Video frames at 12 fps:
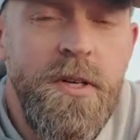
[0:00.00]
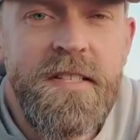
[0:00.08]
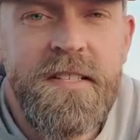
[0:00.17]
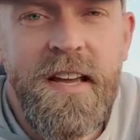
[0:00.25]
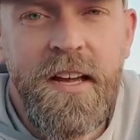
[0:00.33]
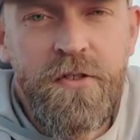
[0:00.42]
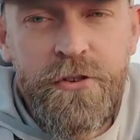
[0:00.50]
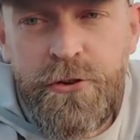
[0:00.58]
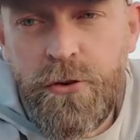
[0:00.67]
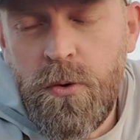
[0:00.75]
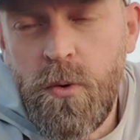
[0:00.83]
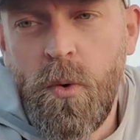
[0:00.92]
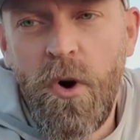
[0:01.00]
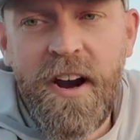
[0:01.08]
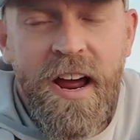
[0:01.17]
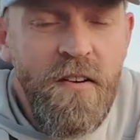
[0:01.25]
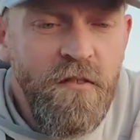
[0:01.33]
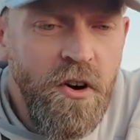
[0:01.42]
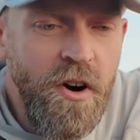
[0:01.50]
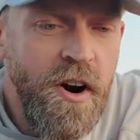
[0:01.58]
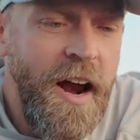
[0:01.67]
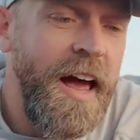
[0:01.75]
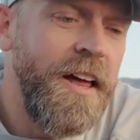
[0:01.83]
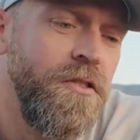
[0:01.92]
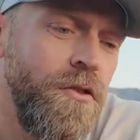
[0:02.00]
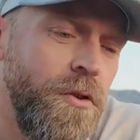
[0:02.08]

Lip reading: we send you whatever and